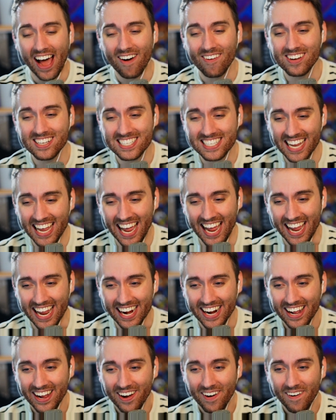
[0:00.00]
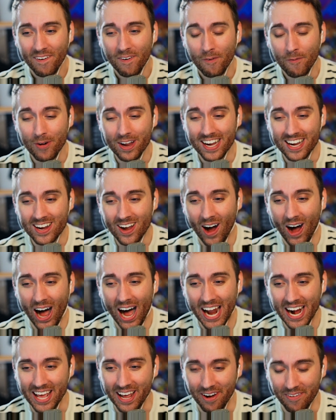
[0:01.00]
that was it. We
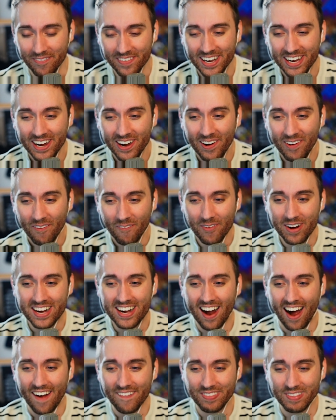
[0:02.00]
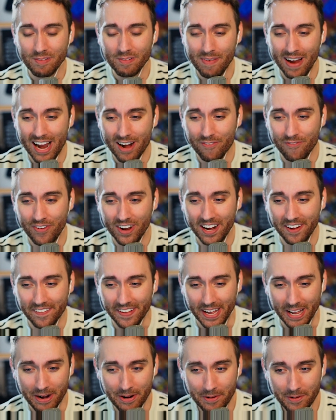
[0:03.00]
caught him. We caught the main
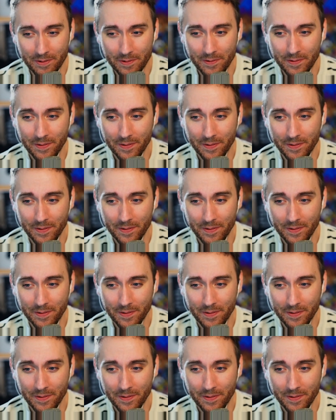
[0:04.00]
villain.